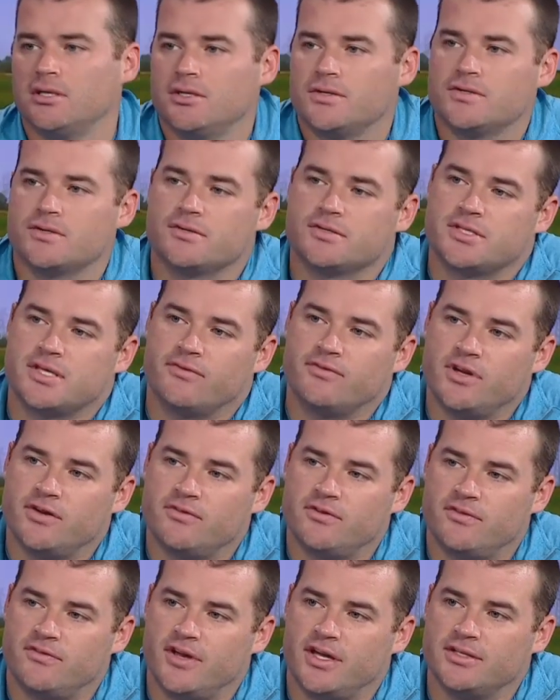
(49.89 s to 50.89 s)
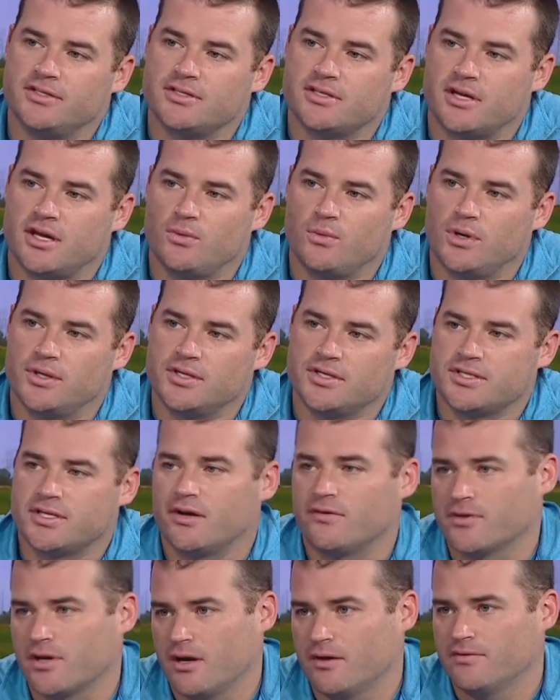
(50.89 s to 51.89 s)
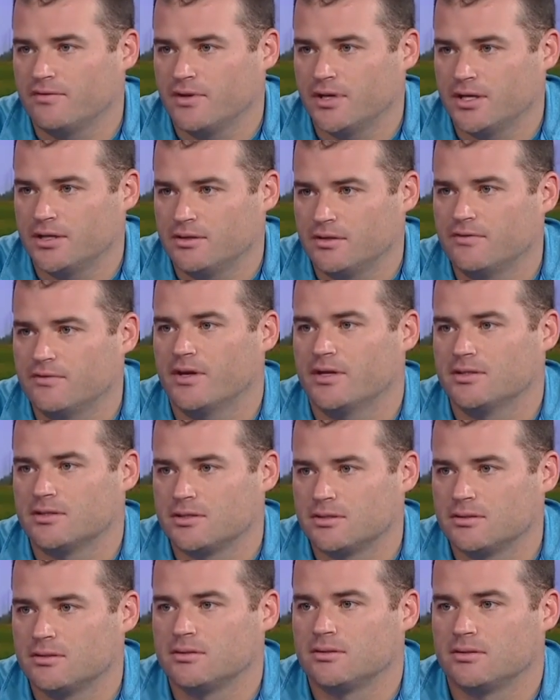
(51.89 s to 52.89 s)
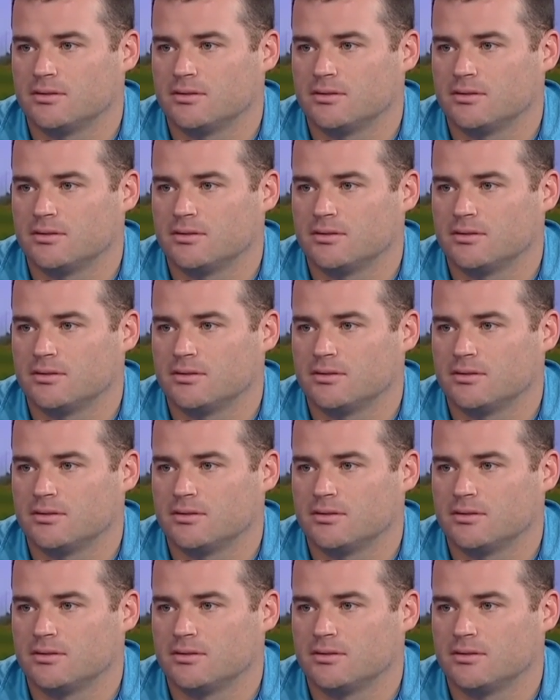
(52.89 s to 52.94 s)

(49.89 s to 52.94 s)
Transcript: So there's 7 different events, and I won the self-caught flight event.